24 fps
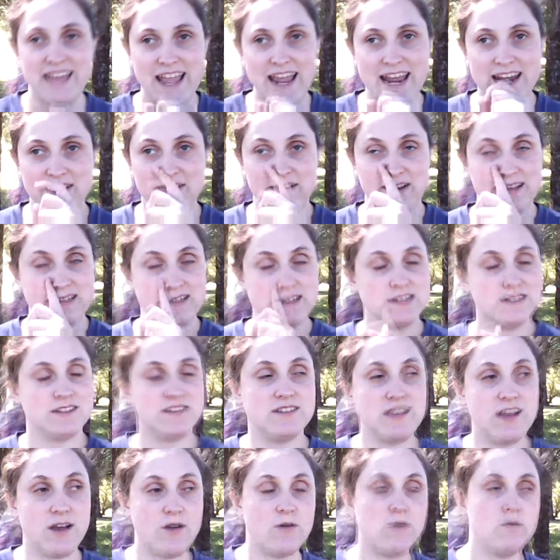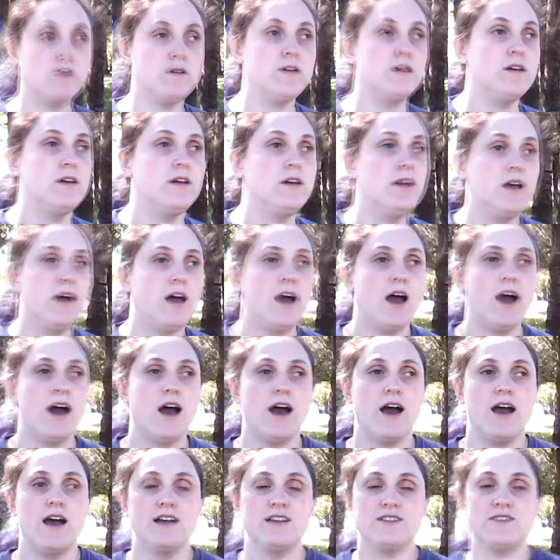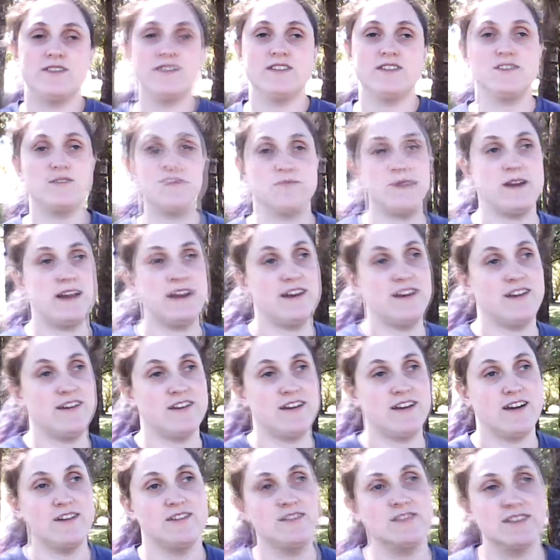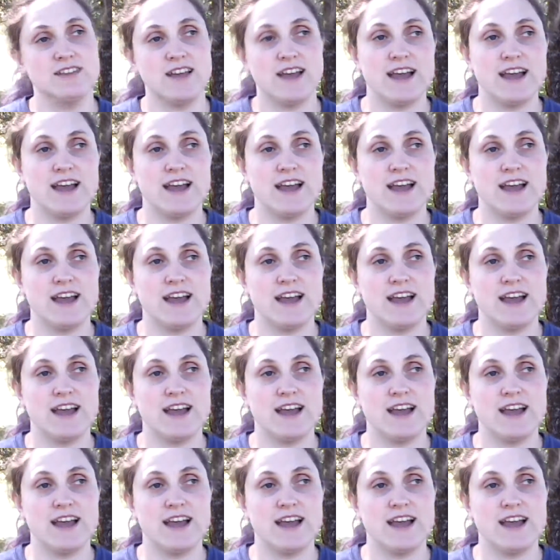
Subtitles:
Anyways, so as far as the radio goes,